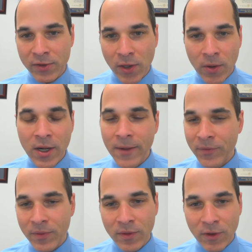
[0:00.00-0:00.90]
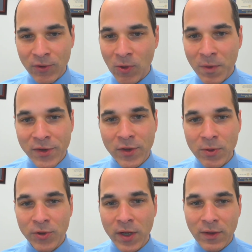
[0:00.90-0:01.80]
So there's no reason
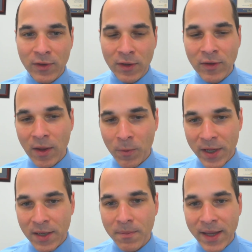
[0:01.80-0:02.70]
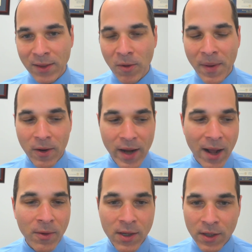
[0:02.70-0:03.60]
you should insist that we make the repair now.